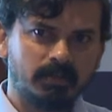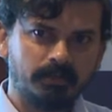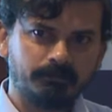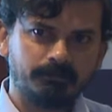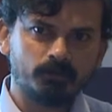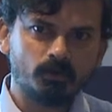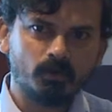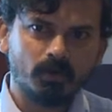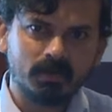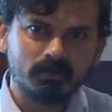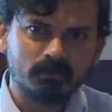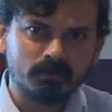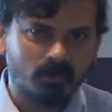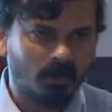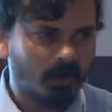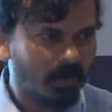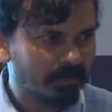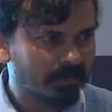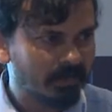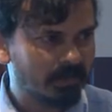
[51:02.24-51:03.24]
If you are
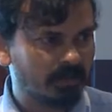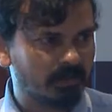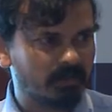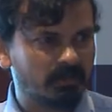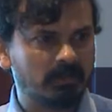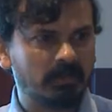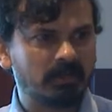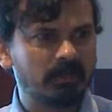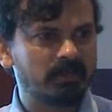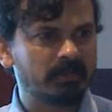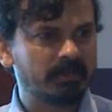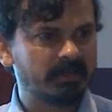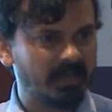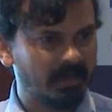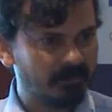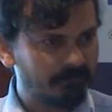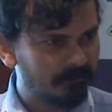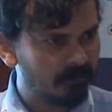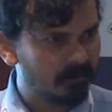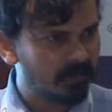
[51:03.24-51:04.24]
not uh,
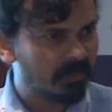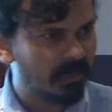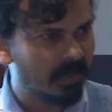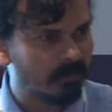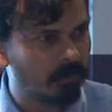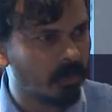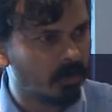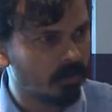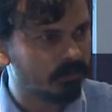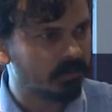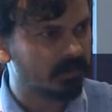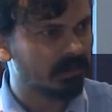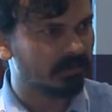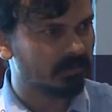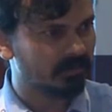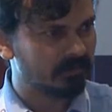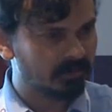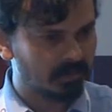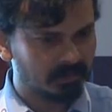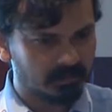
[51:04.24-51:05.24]
careful about
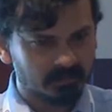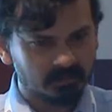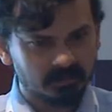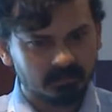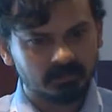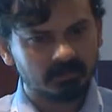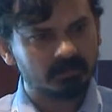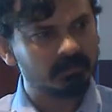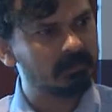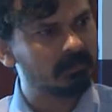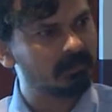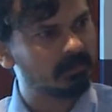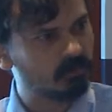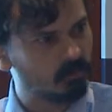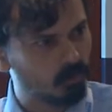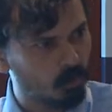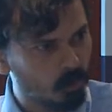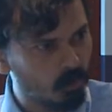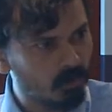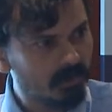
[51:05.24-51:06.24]
the
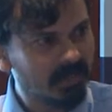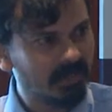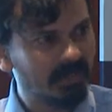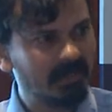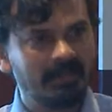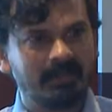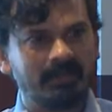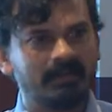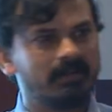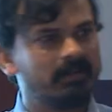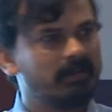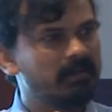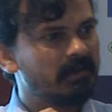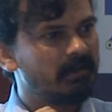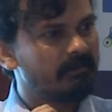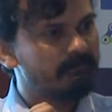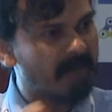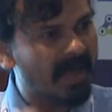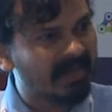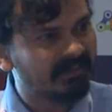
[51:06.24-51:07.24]
code,
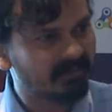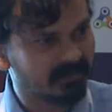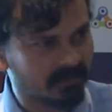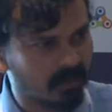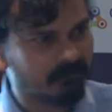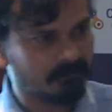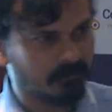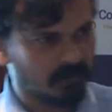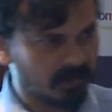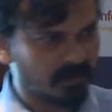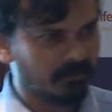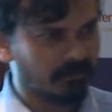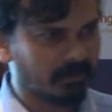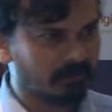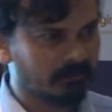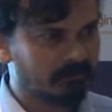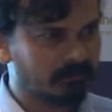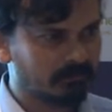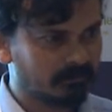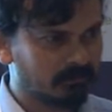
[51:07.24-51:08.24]
math is unforgiving.
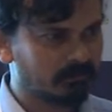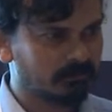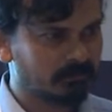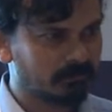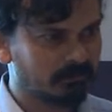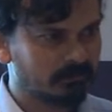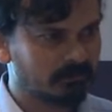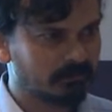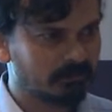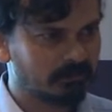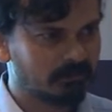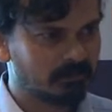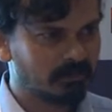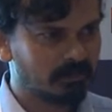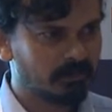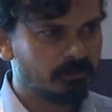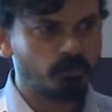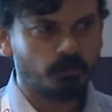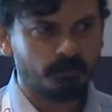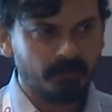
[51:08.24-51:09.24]

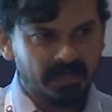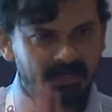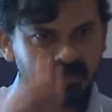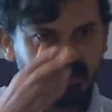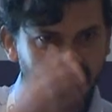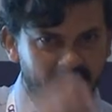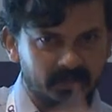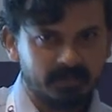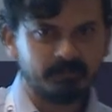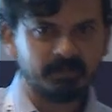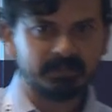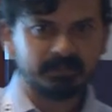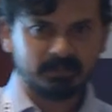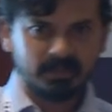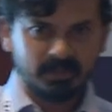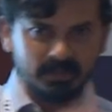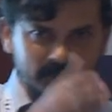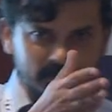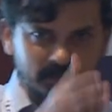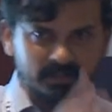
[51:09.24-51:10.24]
You make any
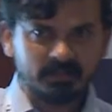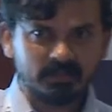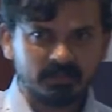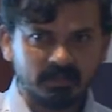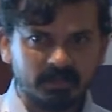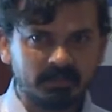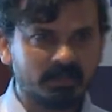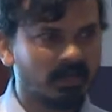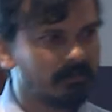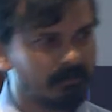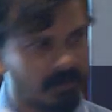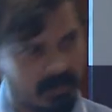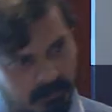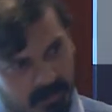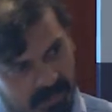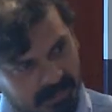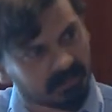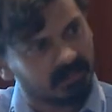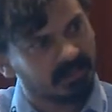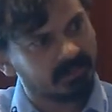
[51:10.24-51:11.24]
mistake in the entire
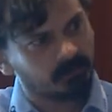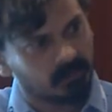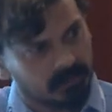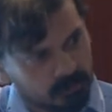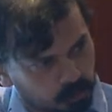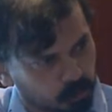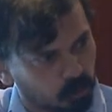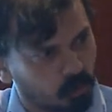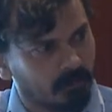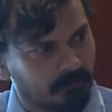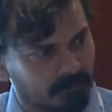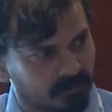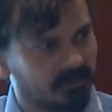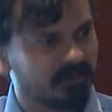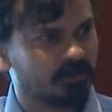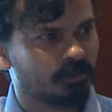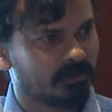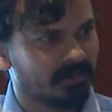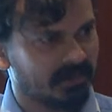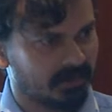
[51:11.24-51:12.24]
pipeline, it will show up
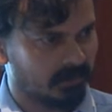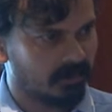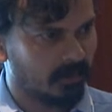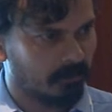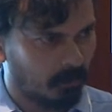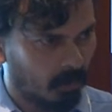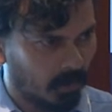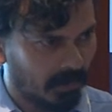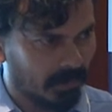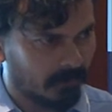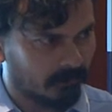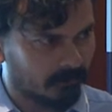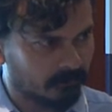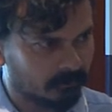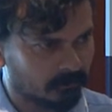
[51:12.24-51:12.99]
eventually in the model.